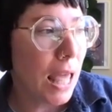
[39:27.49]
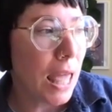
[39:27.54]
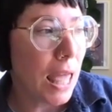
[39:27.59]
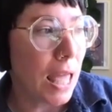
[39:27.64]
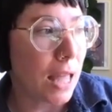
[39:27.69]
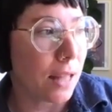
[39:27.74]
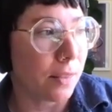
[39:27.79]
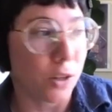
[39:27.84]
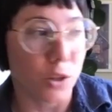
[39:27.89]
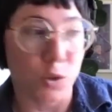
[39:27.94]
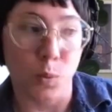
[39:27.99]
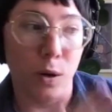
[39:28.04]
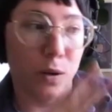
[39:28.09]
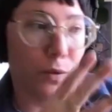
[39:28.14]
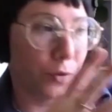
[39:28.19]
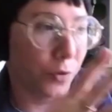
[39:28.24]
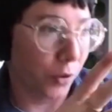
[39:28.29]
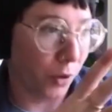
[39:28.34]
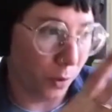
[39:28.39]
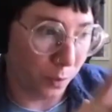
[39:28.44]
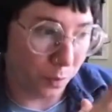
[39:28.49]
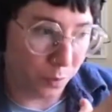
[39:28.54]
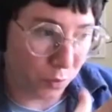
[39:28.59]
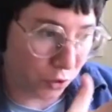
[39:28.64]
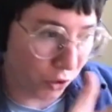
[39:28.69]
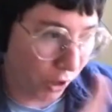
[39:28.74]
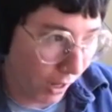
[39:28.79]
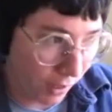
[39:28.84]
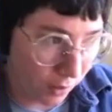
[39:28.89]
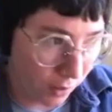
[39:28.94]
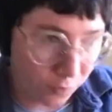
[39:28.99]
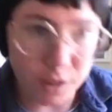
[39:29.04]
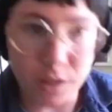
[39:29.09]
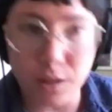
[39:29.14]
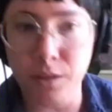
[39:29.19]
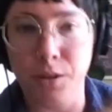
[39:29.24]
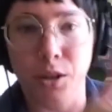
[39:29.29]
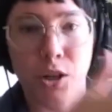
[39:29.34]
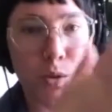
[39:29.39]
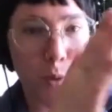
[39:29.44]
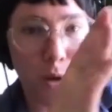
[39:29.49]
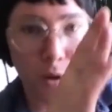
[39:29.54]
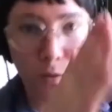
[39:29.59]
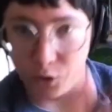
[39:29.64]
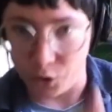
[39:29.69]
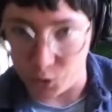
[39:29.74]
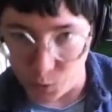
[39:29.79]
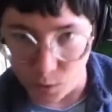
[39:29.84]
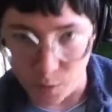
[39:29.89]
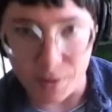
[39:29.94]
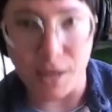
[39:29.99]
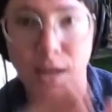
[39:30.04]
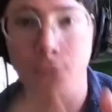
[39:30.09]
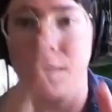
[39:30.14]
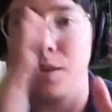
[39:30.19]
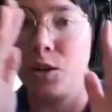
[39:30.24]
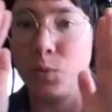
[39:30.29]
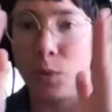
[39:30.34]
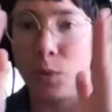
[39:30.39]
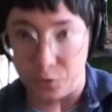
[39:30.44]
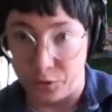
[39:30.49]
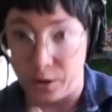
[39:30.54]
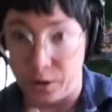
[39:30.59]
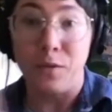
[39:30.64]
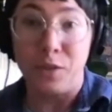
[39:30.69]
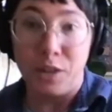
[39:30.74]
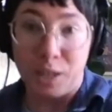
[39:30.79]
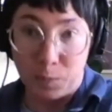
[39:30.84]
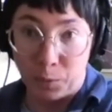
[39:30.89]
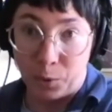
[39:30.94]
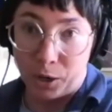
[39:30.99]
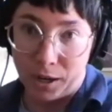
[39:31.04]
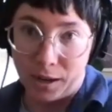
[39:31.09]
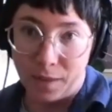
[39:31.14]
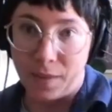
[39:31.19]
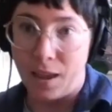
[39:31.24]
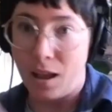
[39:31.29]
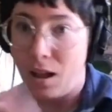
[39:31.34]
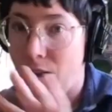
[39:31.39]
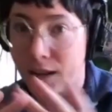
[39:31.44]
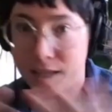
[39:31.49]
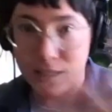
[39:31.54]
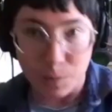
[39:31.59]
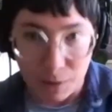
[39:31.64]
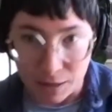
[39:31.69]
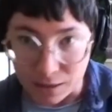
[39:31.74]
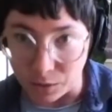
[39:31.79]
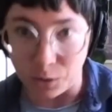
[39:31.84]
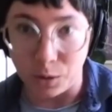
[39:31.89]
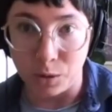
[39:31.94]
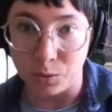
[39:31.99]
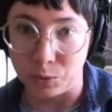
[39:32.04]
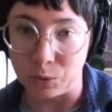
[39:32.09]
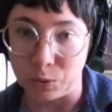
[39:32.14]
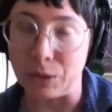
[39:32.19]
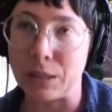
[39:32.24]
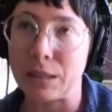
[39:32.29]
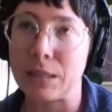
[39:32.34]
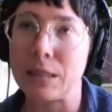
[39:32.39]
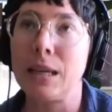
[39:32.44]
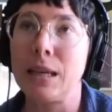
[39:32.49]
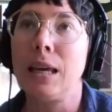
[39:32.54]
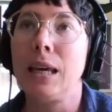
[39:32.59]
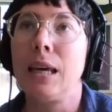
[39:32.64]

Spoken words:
And there's one for track and field, there's one for swimming, there's for every sport, and they all get to make their own rules.